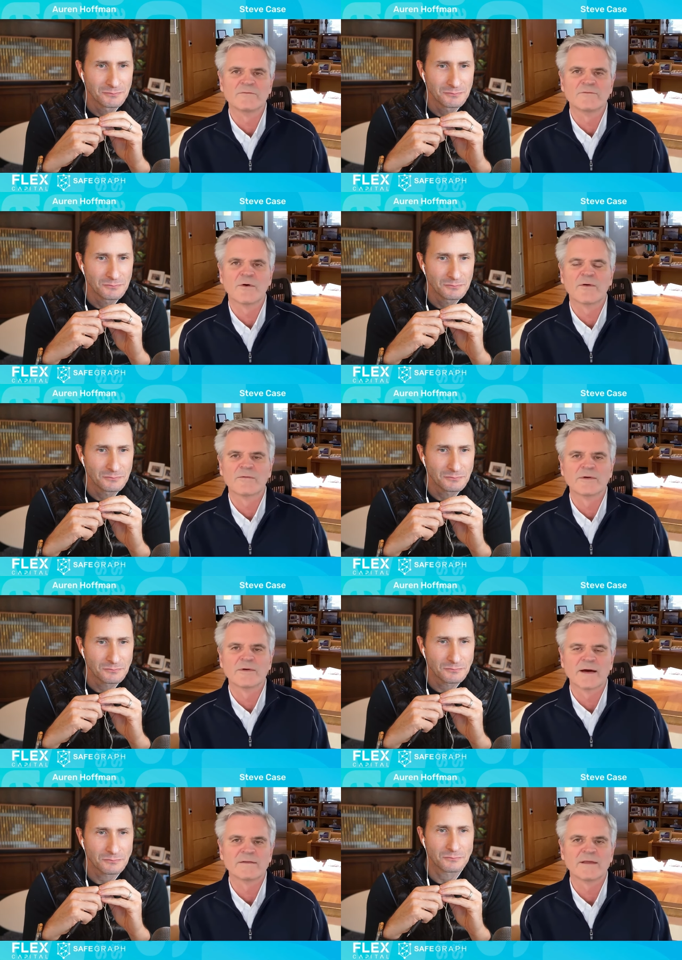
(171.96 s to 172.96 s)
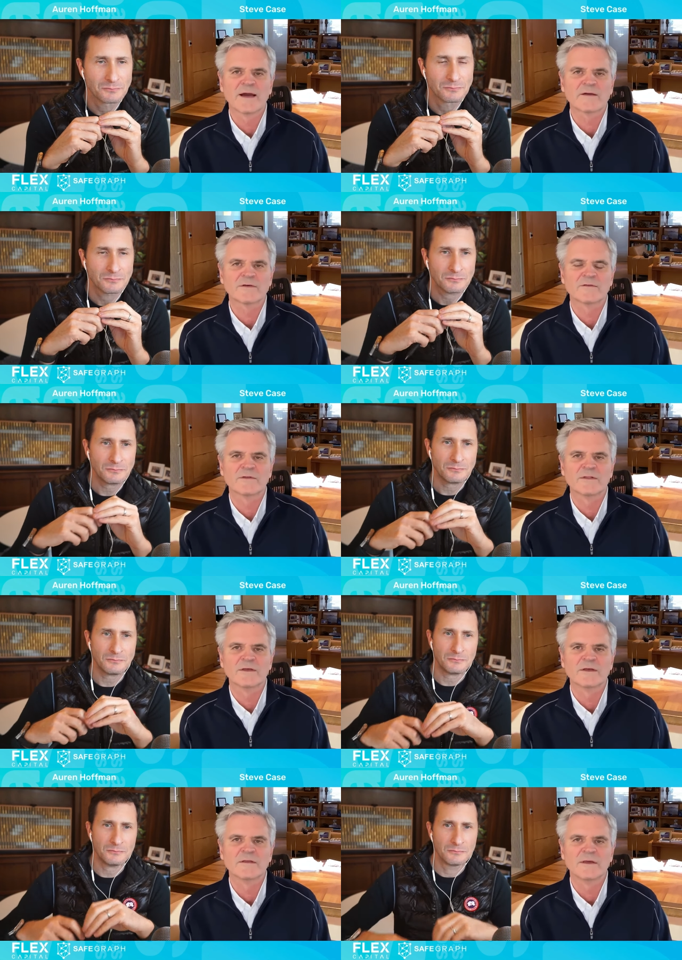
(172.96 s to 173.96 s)
Speaker 1: forward without access to
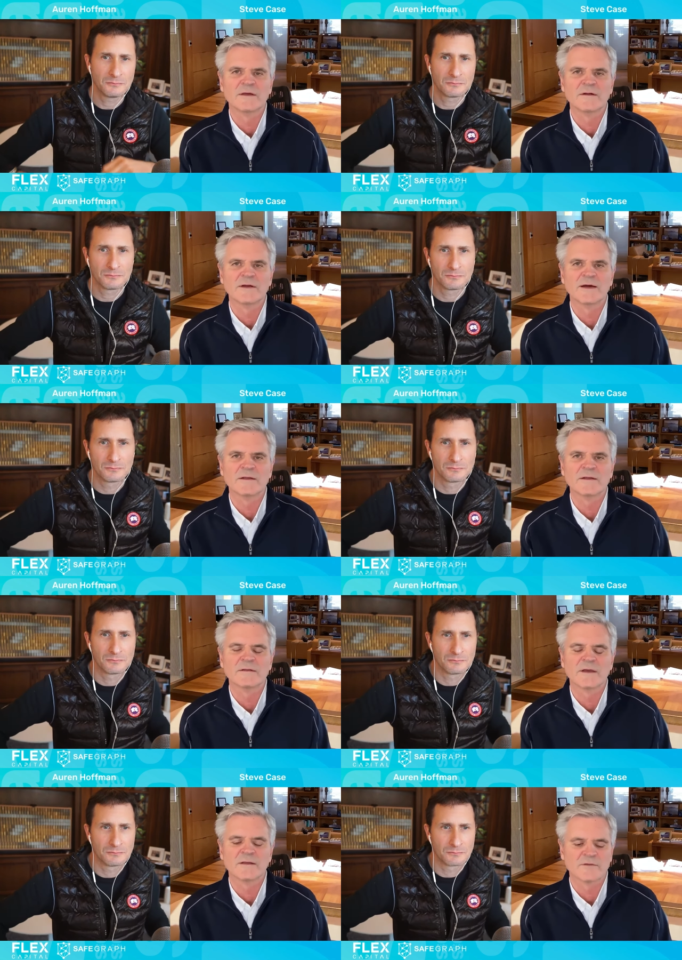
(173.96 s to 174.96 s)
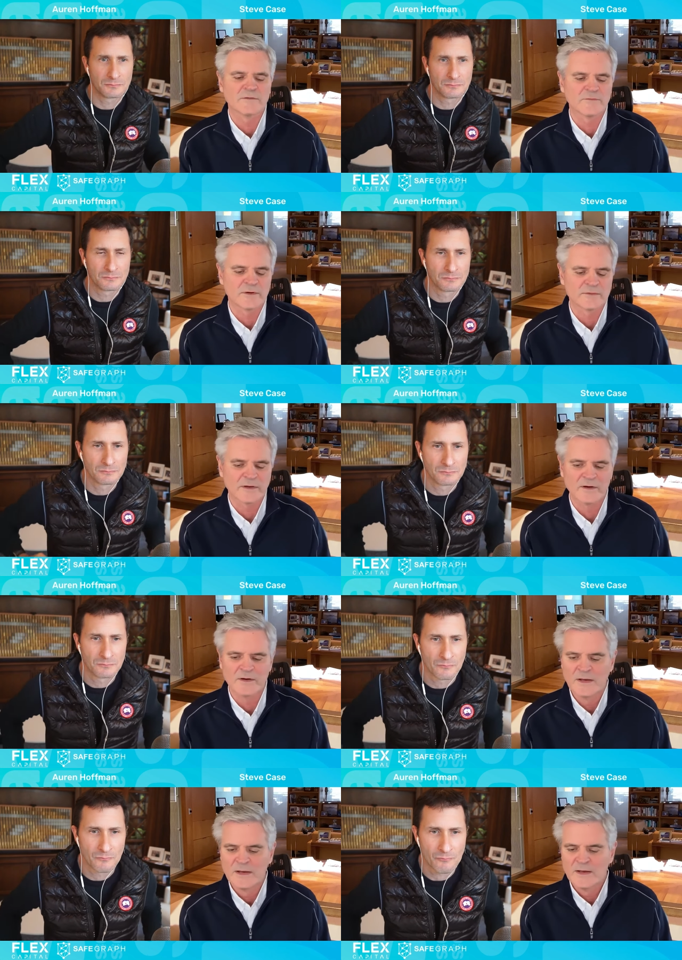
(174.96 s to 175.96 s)
the, the internet and, and so forth. So
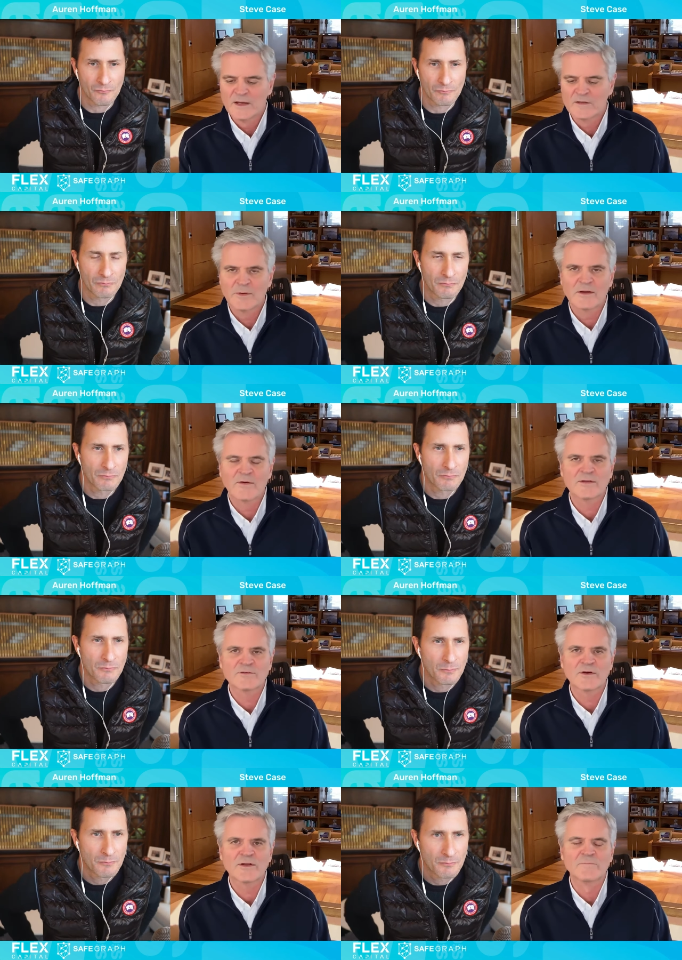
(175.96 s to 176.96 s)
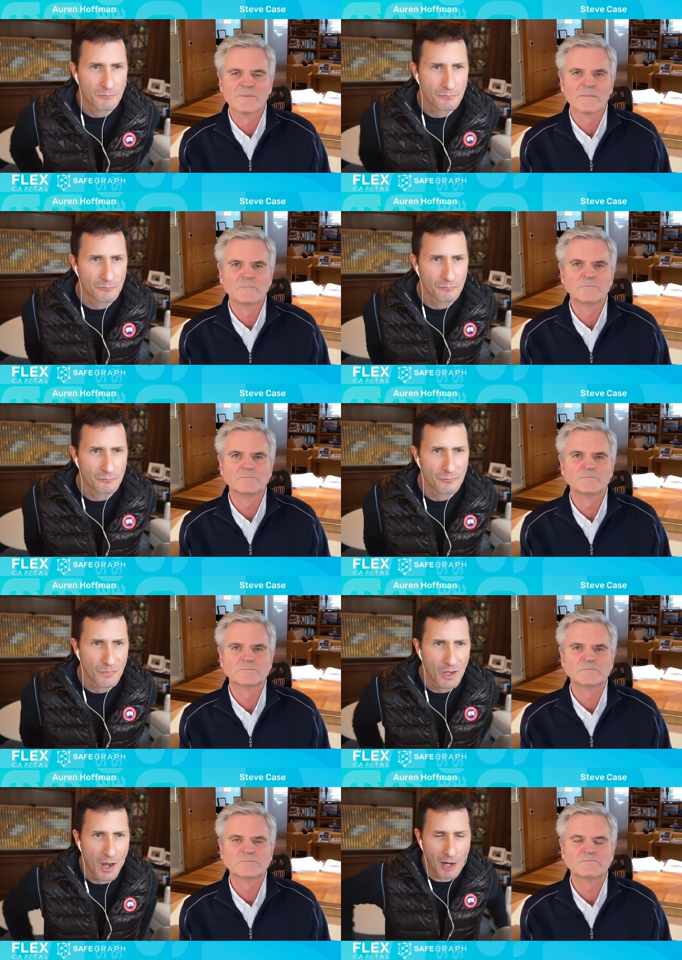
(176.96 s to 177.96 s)
it's been a great journey.
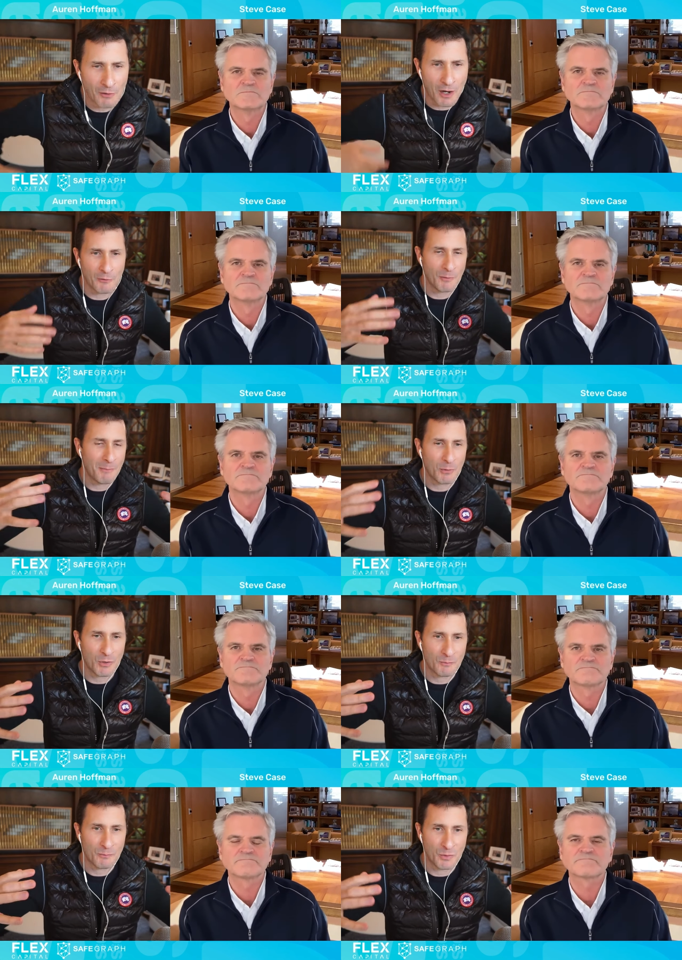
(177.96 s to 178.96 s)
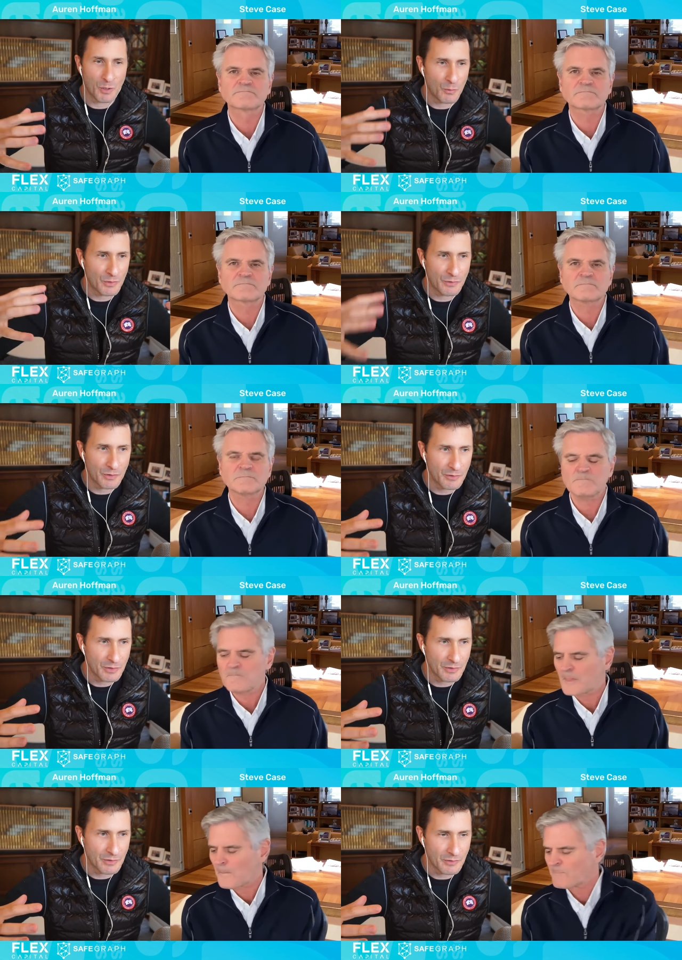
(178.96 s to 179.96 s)
Speaker 2: I, I remember, you know, in the
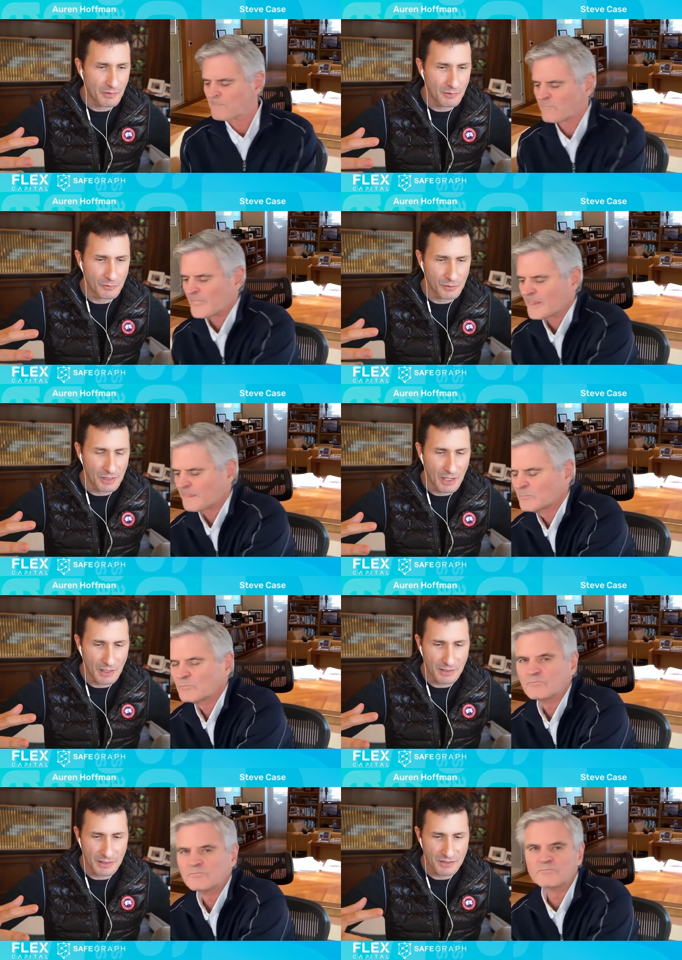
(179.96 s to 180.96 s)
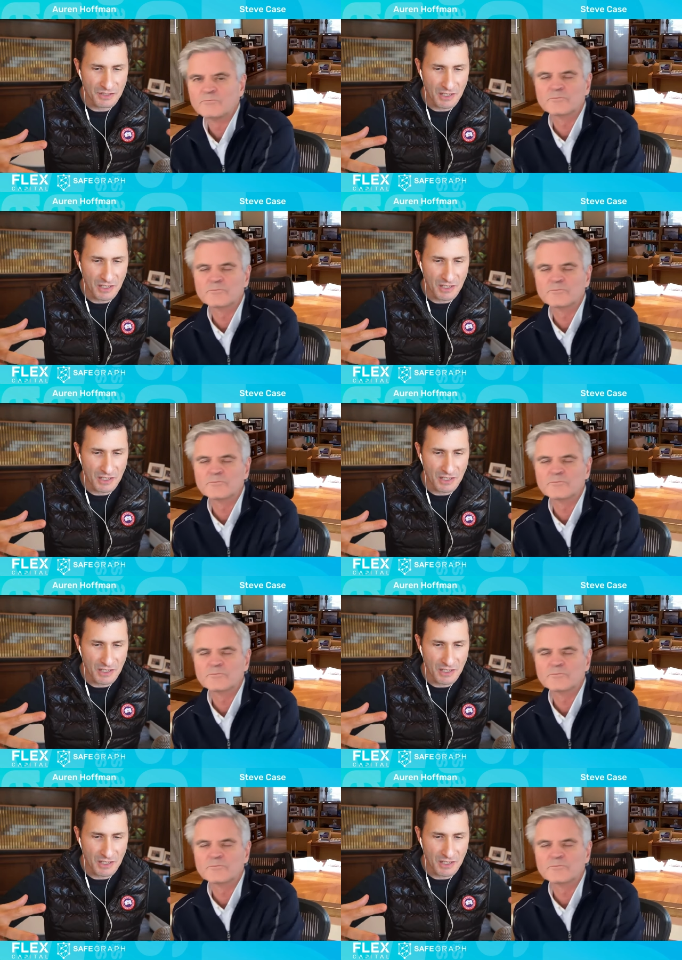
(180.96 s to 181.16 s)
in the early '90s,